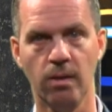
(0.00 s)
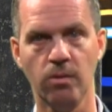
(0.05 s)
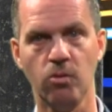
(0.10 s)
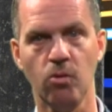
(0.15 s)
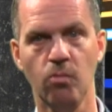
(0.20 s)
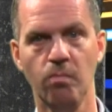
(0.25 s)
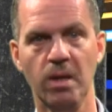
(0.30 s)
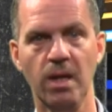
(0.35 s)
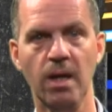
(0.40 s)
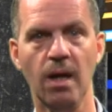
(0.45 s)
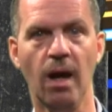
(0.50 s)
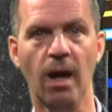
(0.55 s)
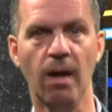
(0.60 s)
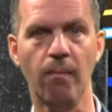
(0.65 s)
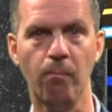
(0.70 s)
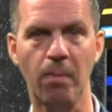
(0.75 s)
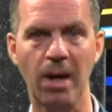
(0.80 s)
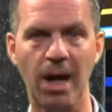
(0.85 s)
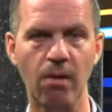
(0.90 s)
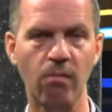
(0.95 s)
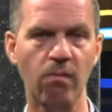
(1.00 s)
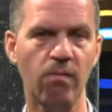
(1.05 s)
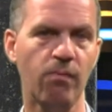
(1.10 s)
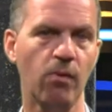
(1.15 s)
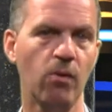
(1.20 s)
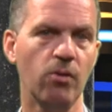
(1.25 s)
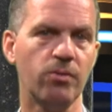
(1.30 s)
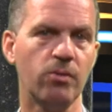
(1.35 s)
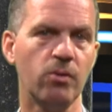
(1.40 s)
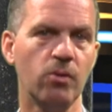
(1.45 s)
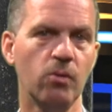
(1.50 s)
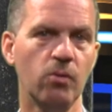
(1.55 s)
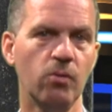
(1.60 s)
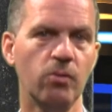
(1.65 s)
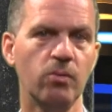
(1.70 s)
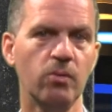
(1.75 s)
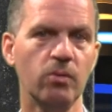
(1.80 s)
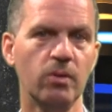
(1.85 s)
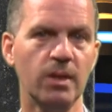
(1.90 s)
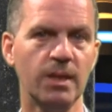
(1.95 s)
to be a powerful tool
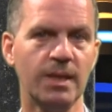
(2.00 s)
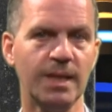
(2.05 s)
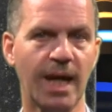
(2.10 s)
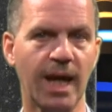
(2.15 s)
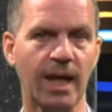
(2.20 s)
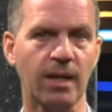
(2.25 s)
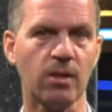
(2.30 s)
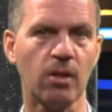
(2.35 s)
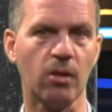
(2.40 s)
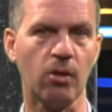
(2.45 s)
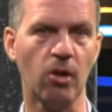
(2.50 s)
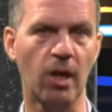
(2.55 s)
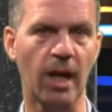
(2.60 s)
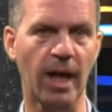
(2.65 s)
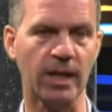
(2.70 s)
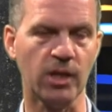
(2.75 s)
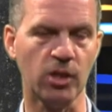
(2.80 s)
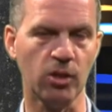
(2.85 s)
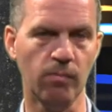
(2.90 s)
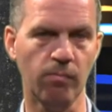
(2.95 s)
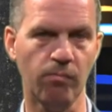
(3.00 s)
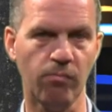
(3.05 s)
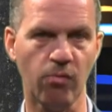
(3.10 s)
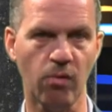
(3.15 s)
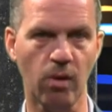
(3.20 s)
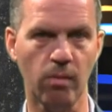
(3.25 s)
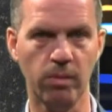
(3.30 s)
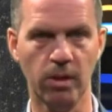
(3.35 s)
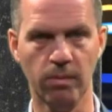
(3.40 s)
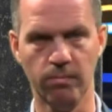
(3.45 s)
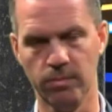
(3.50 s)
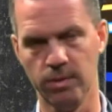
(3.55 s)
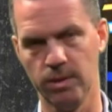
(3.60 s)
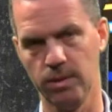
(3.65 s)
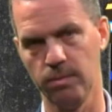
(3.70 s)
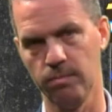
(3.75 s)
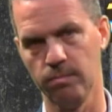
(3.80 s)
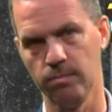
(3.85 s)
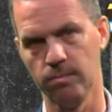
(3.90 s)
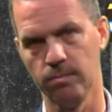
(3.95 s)
to detect collection
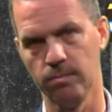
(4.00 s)
problems.